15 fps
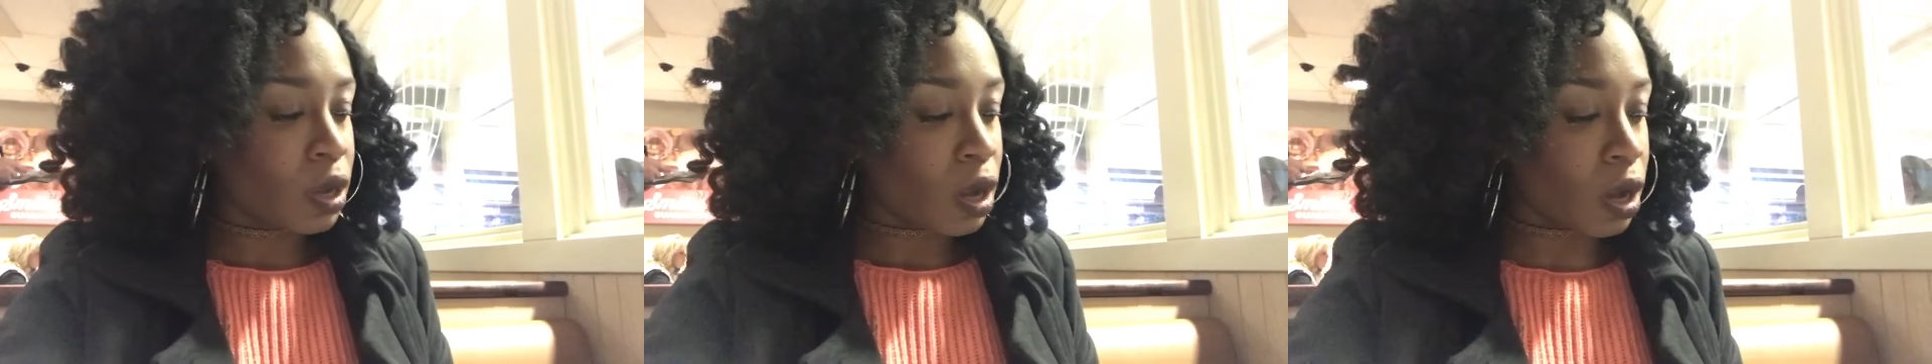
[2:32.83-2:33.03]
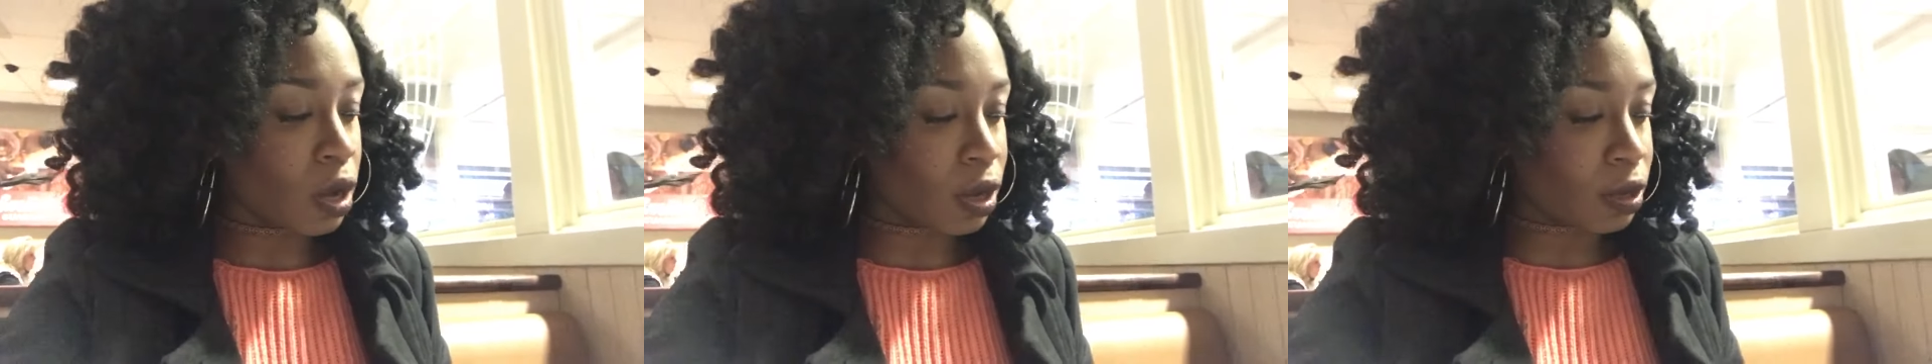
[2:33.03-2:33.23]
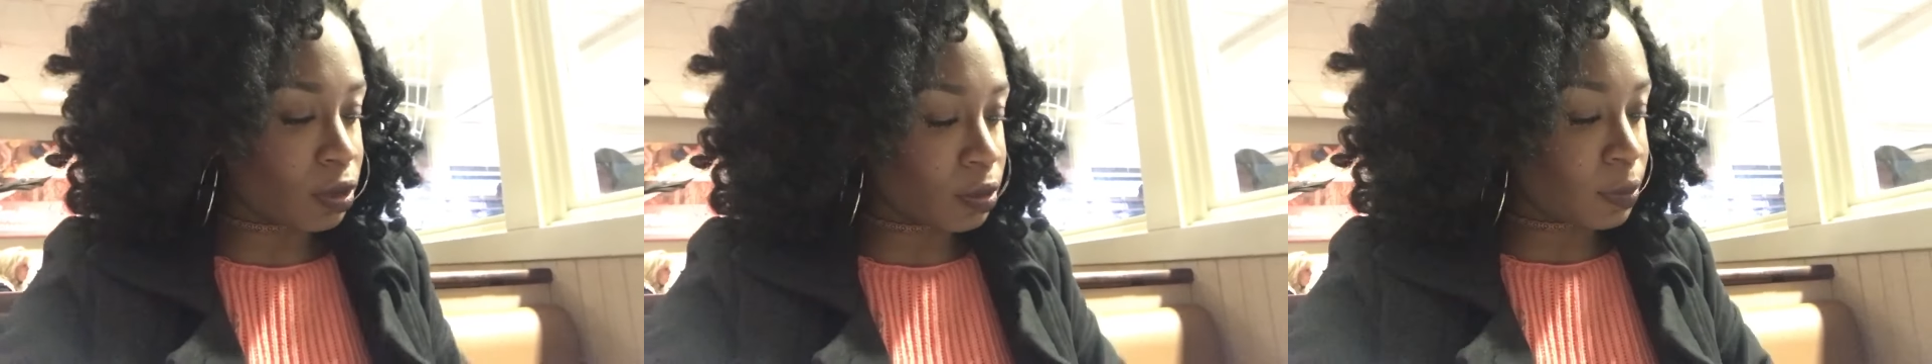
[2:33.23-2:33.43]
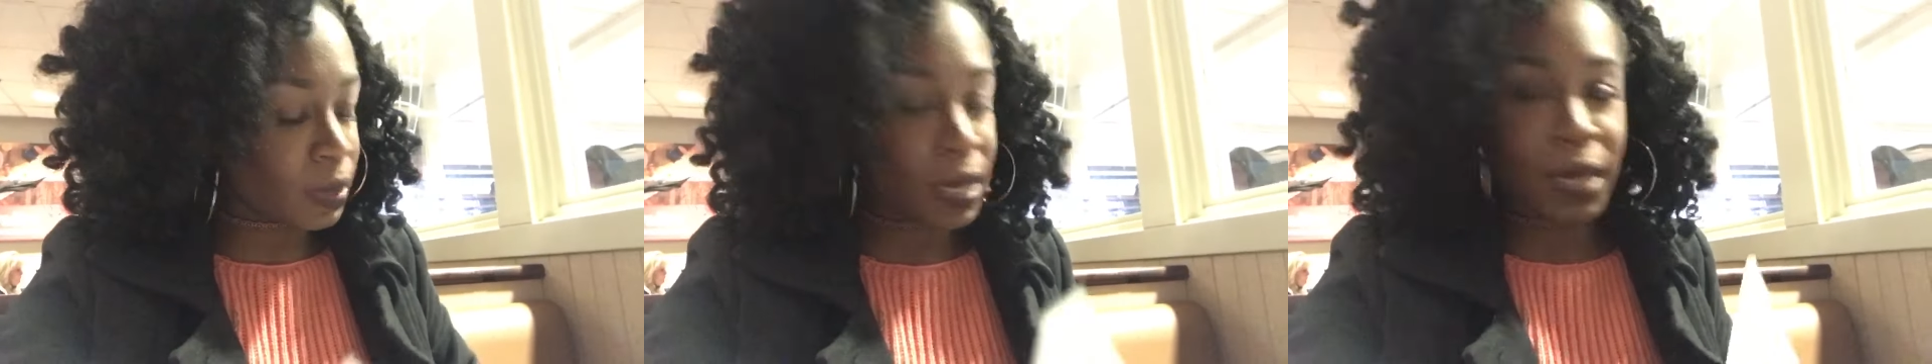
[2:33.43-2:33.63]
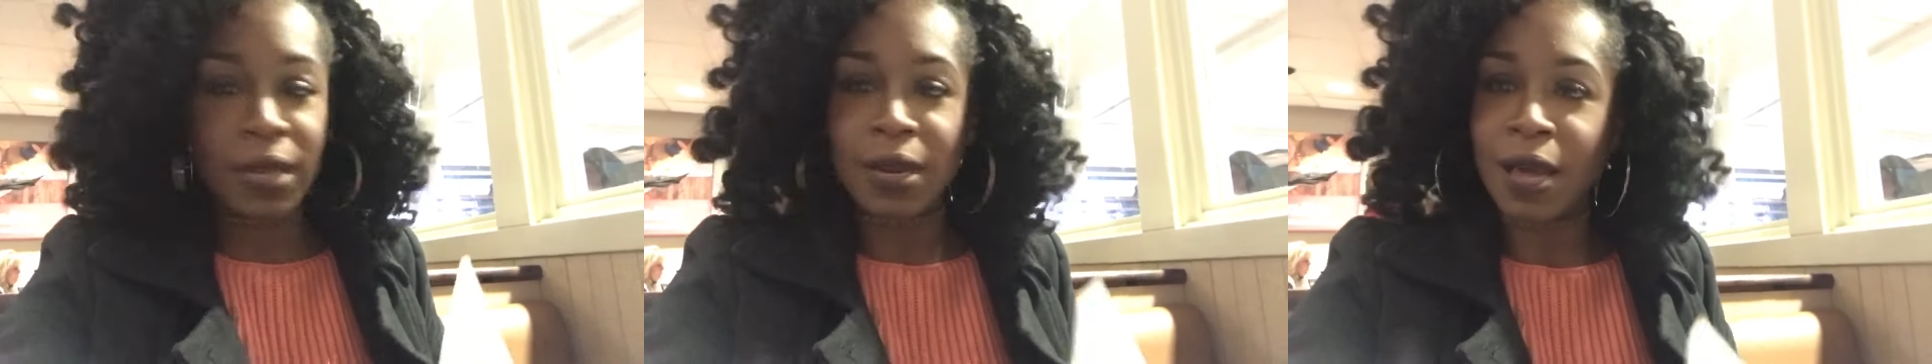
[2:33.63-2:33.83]

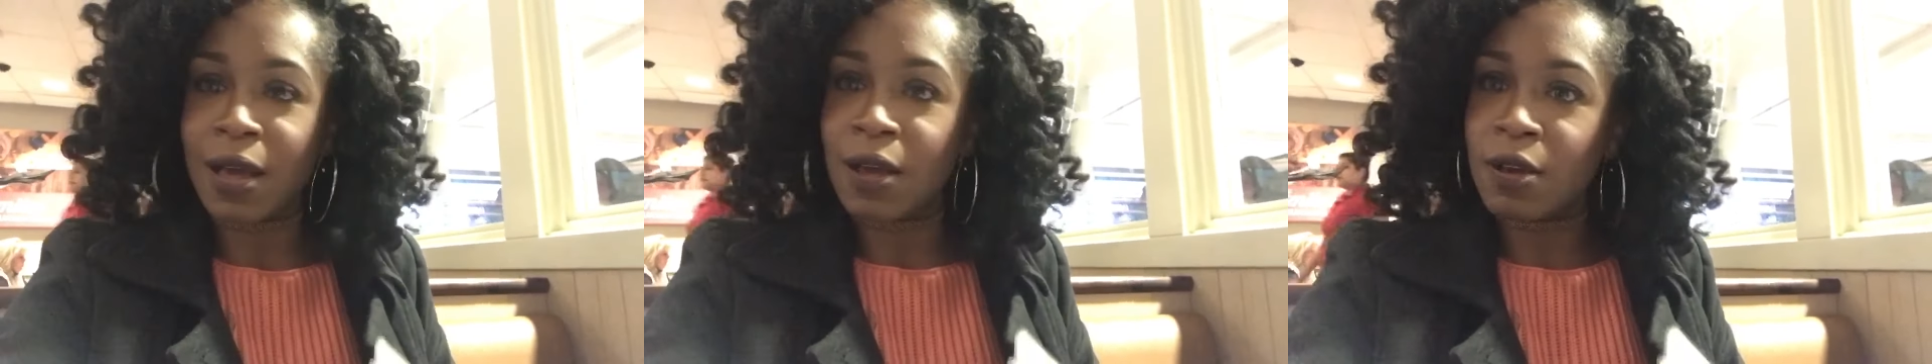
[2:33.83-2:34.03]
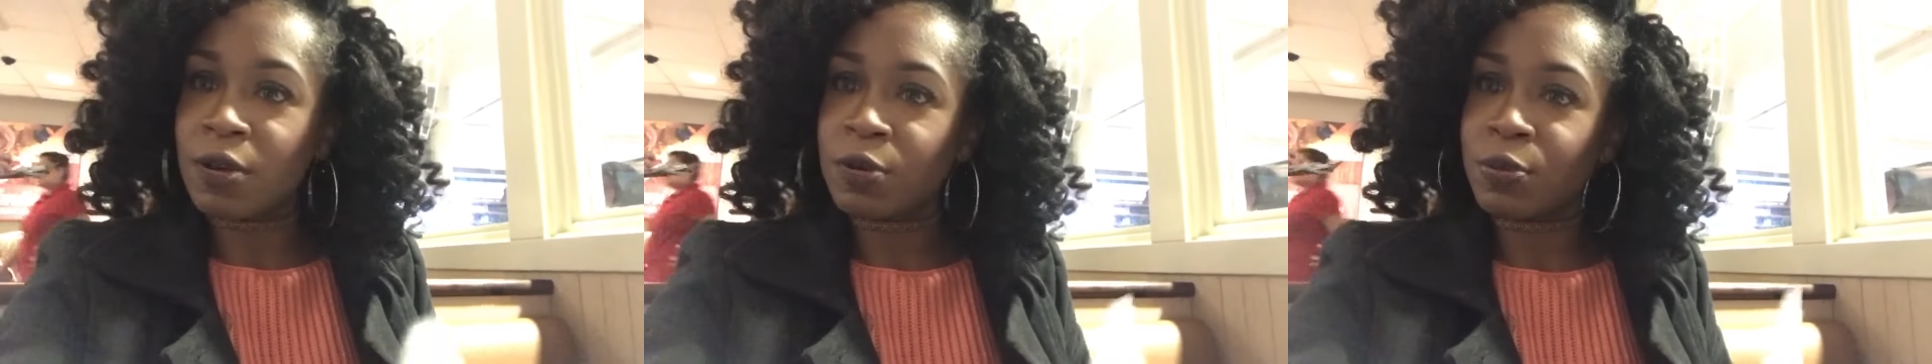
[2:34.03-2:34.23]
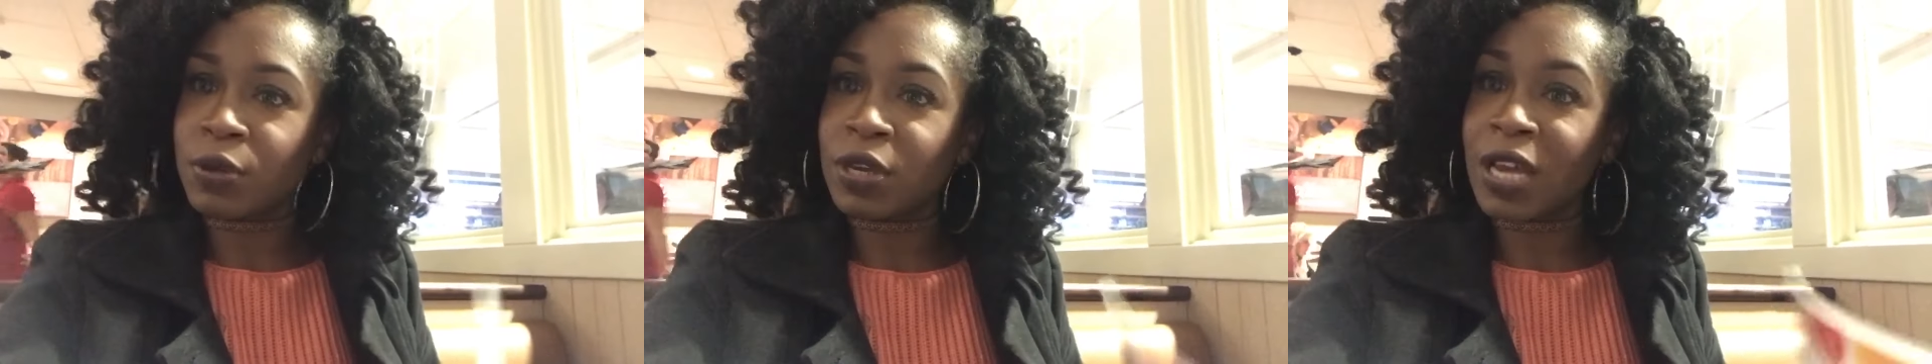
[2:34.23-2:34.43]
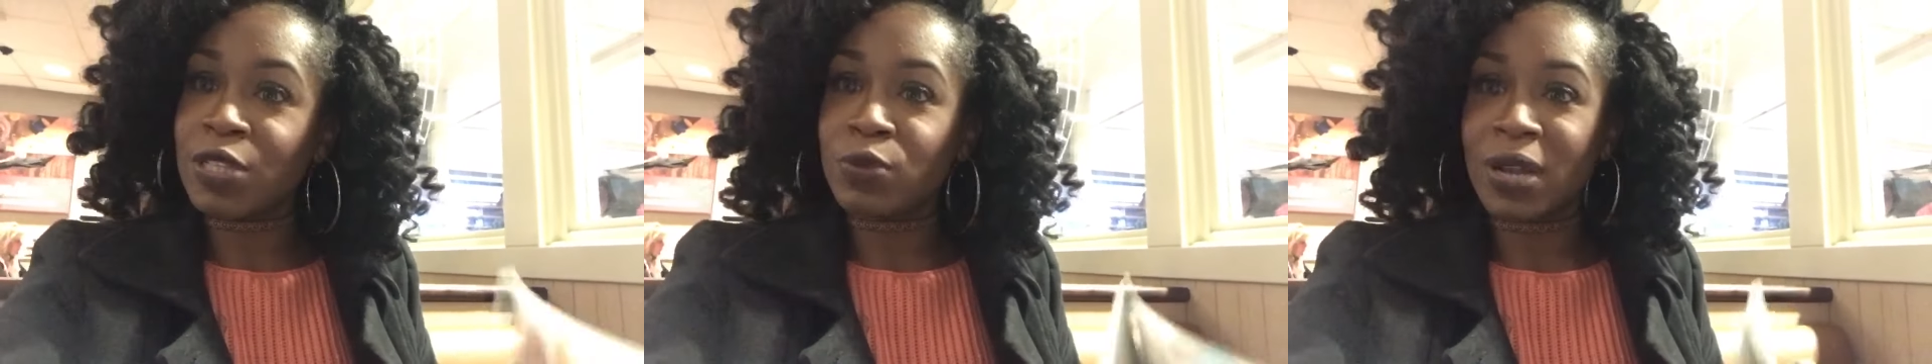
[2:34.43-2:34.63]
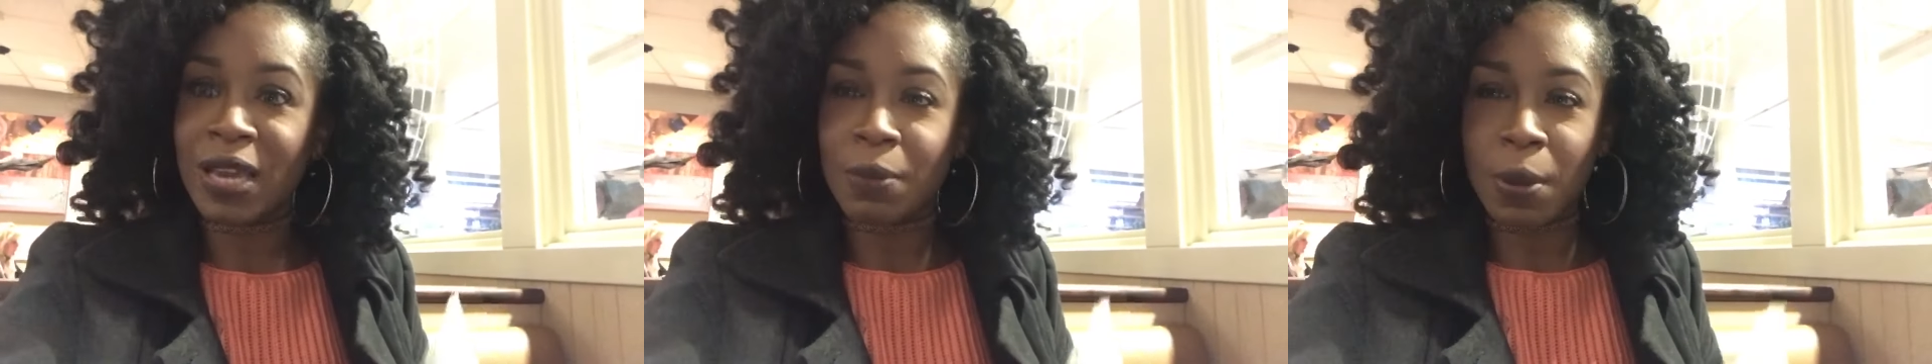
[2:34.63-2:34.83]
And I'll bring you
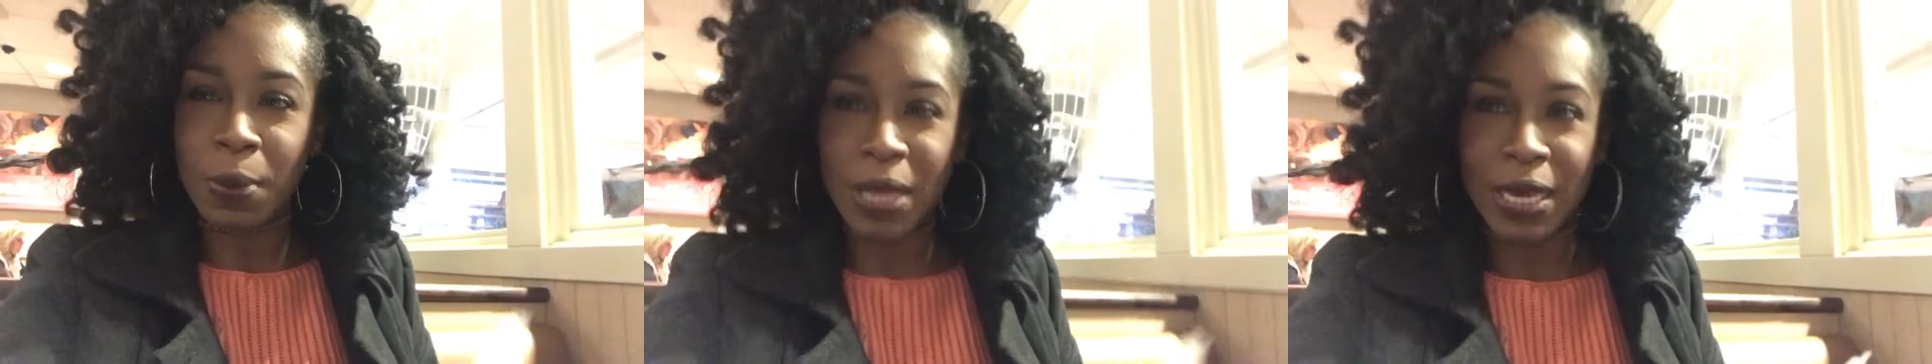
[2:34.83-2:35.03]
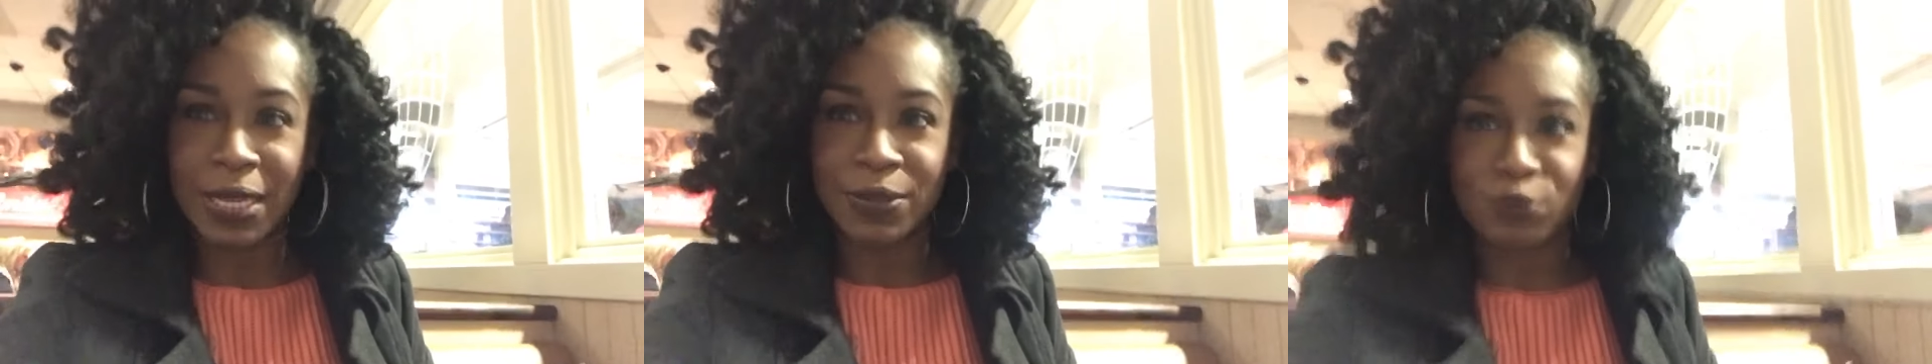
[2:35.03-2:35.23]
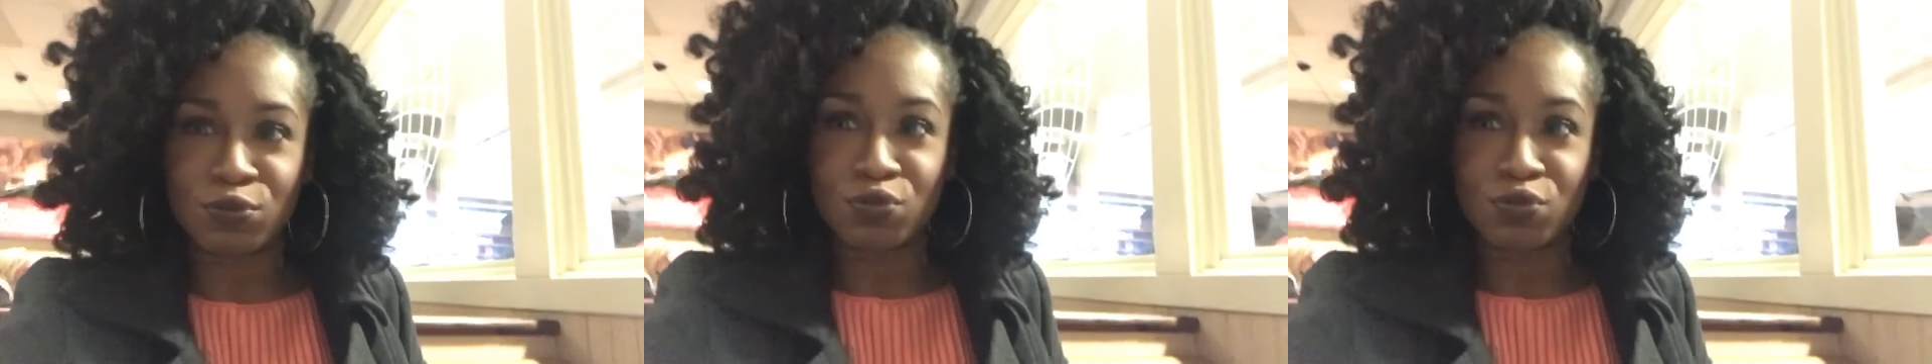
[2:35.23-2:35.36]
guys when I get my plate.